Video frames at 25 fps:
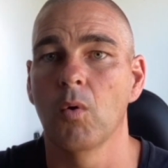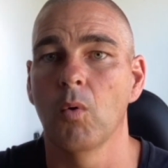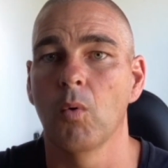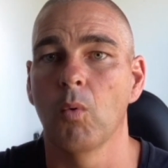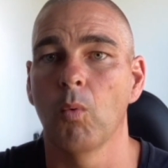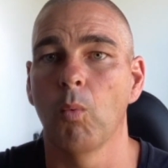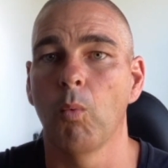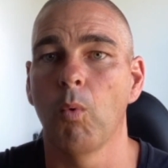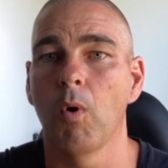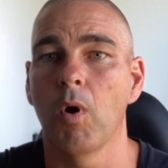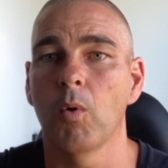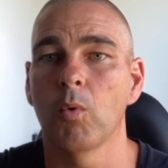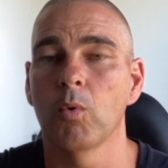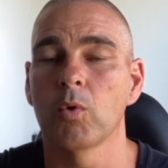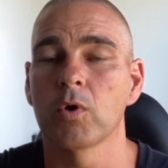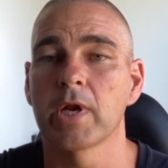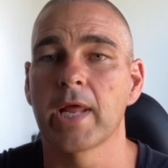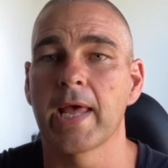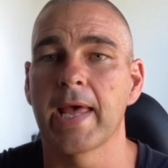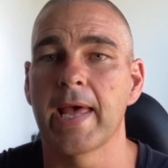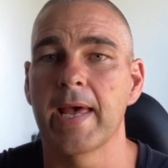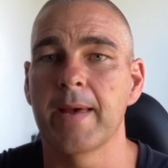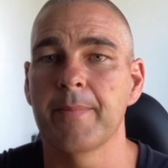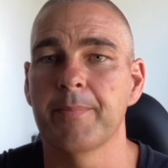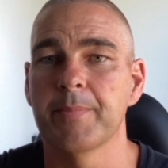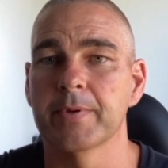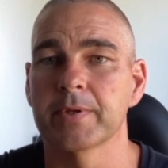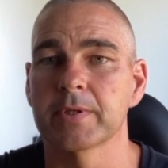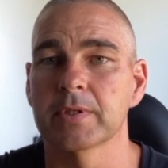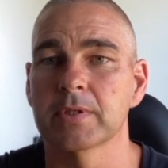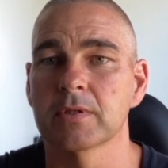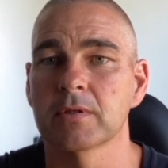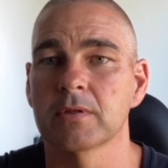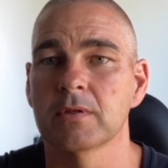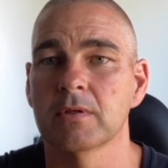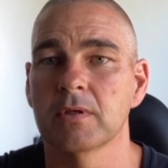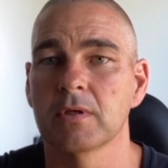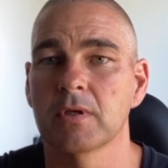what would
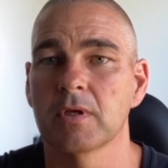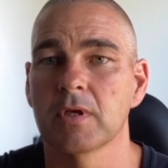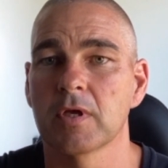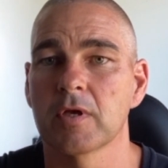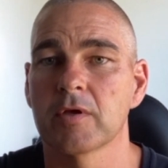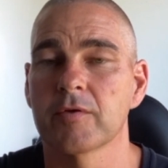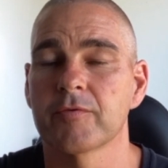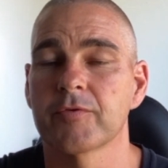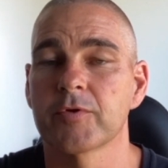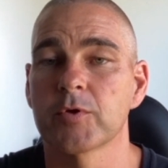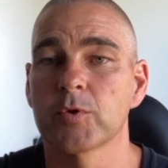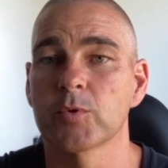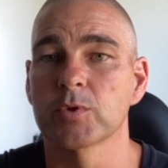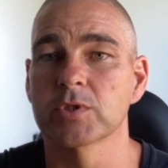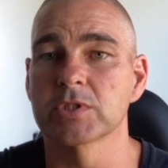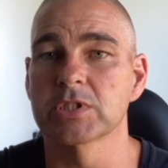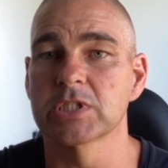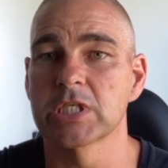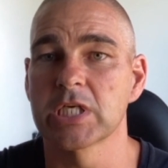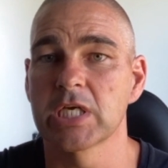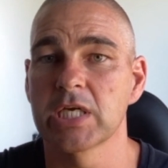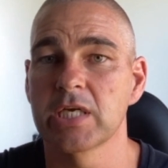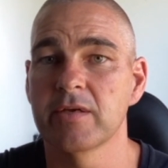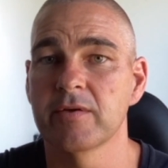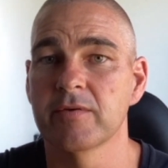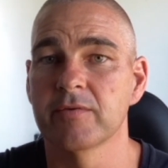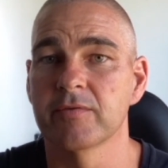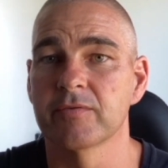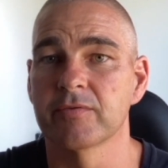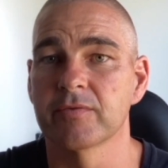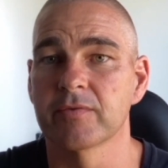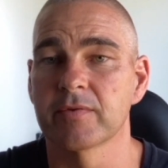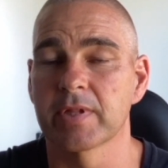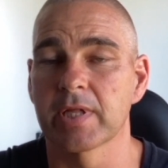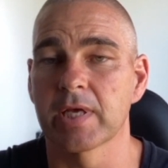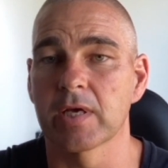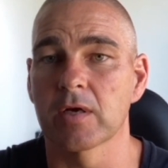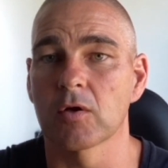happen if you achieve
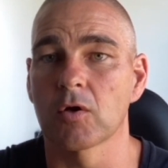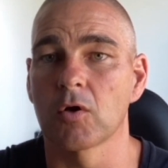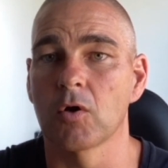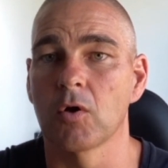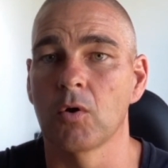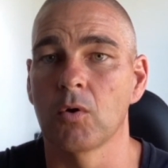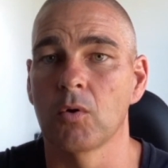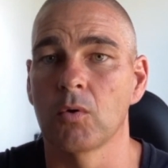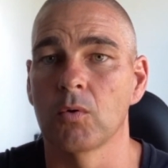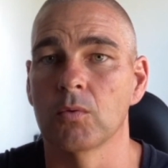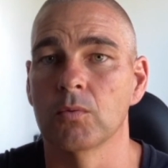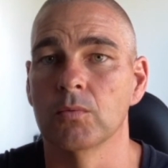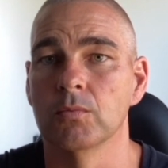that goal?